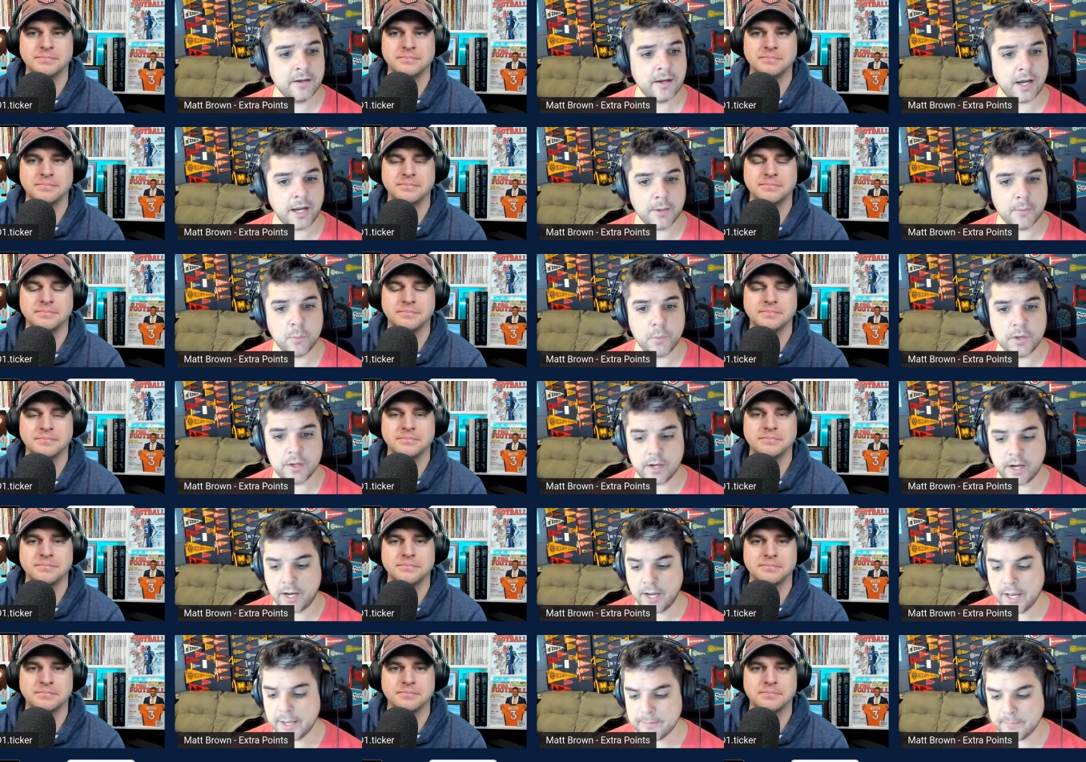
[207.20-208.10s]
Speaker 1: I went
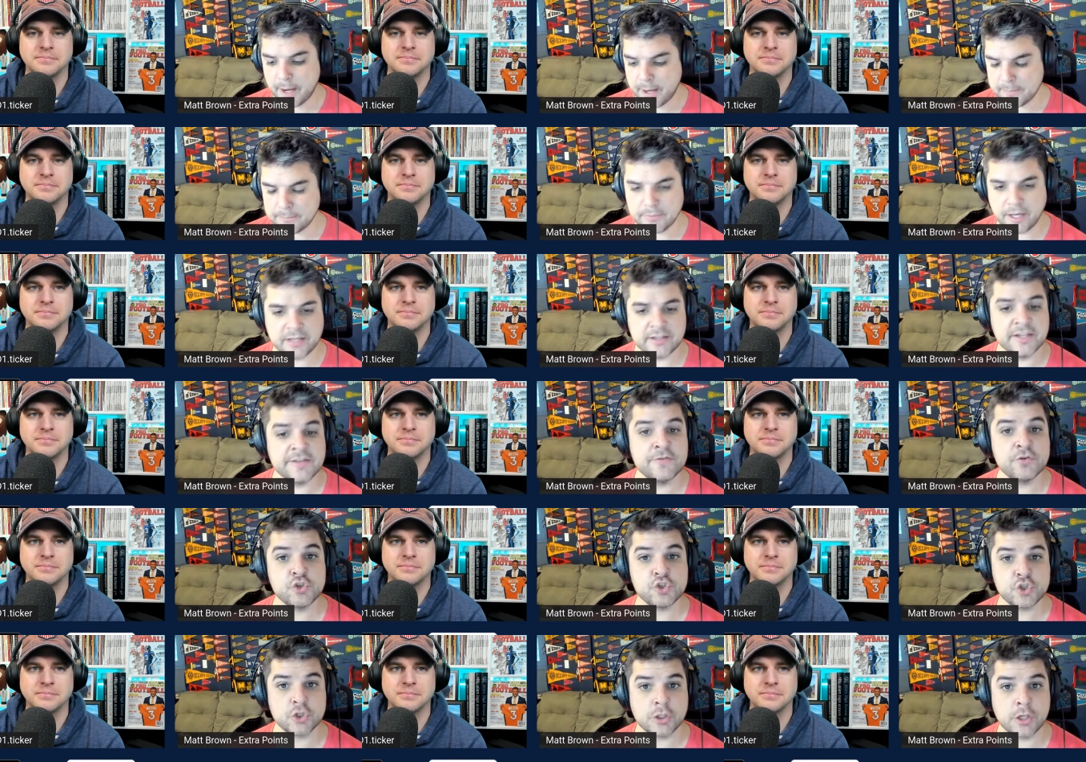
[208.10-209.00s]
I I'm, I live in
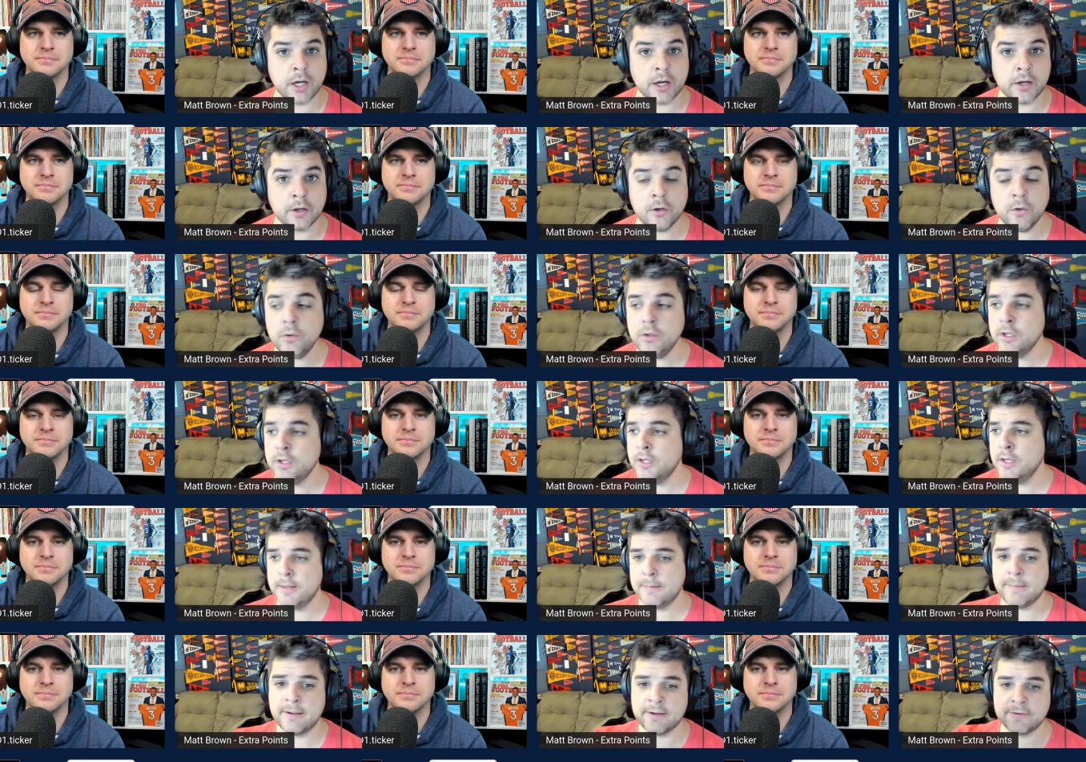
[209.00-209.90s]
Chicago
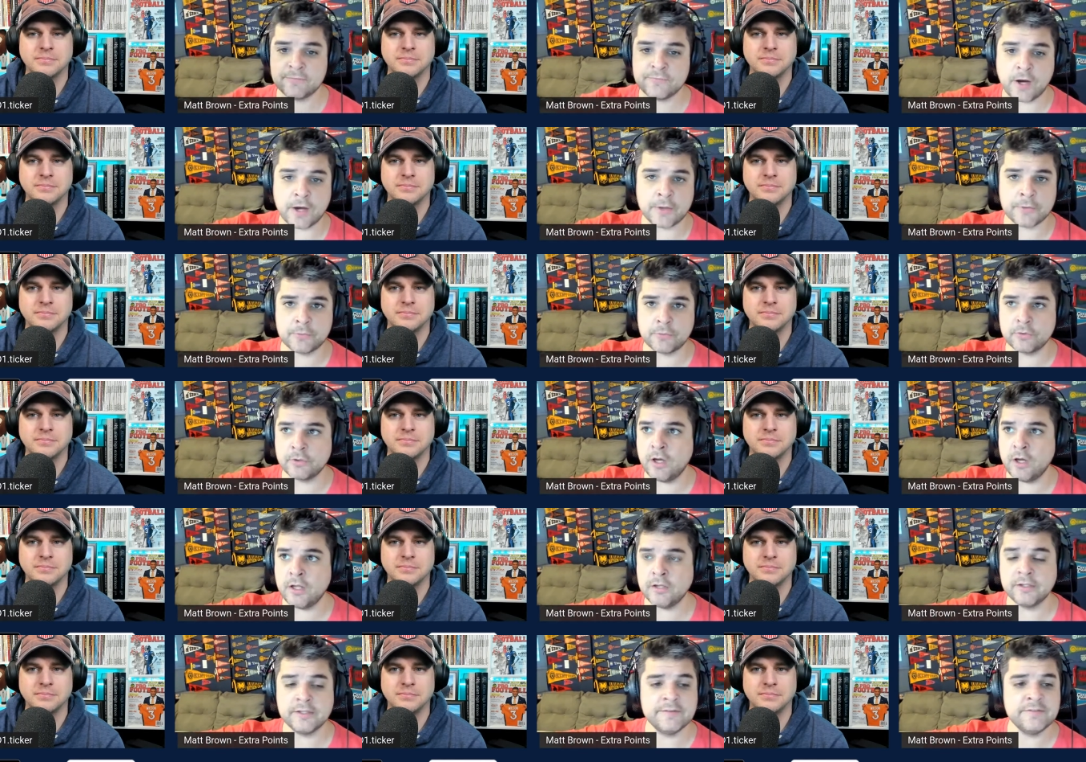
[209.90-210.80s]
my father-in-law
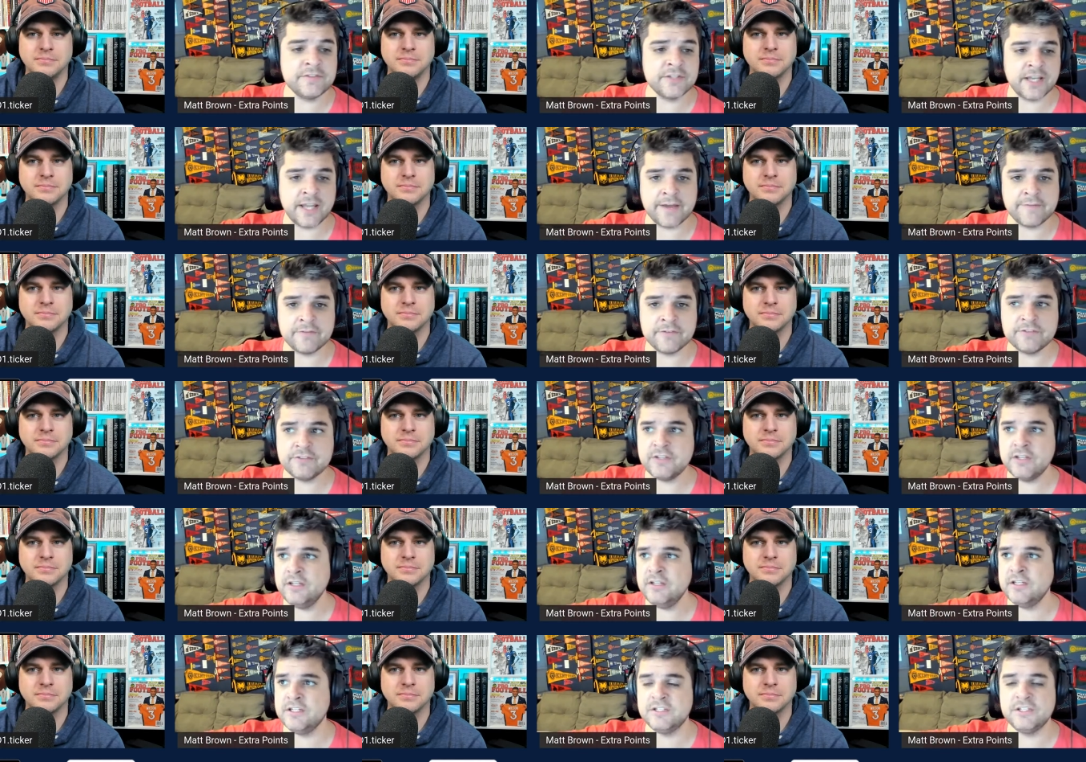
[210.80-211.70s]
lives in Evanston.
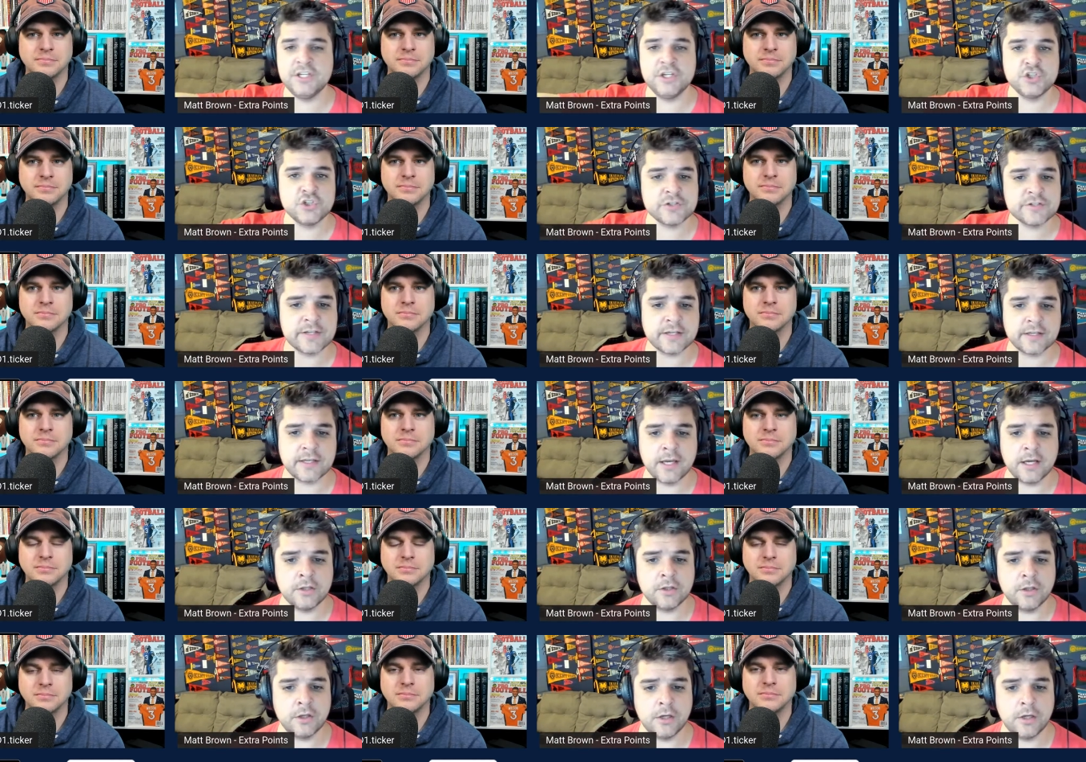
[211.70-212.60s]
He teaches at,
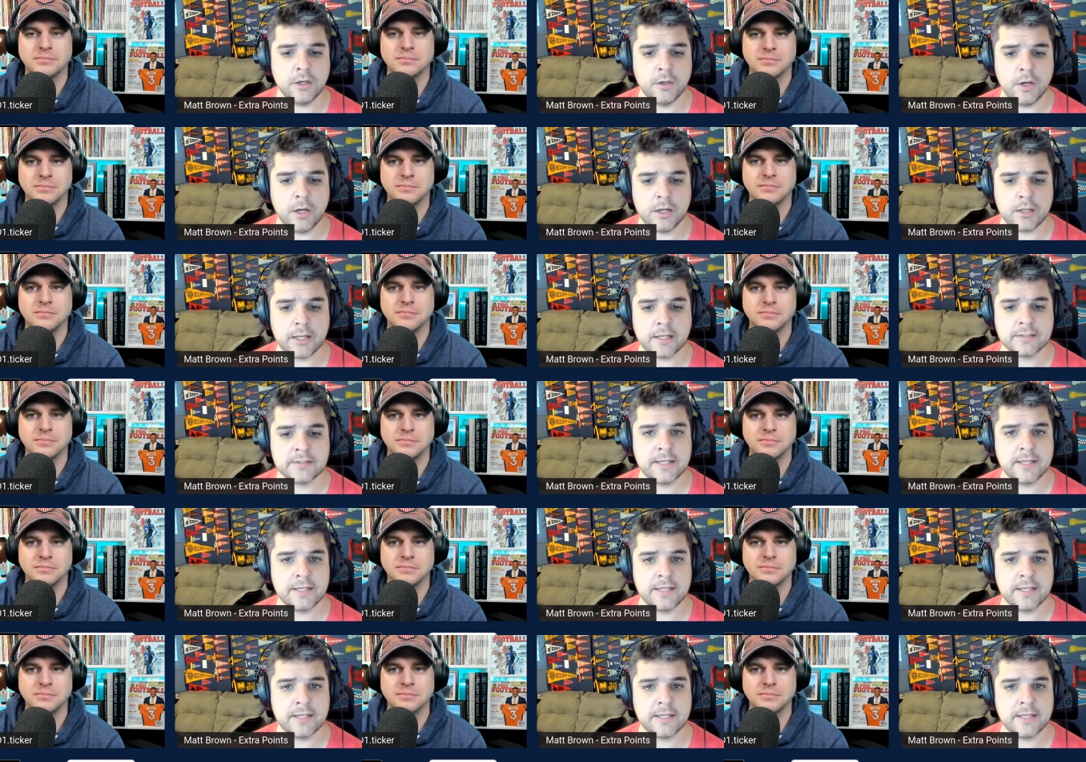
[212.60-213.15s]
Kel- uh, uh, at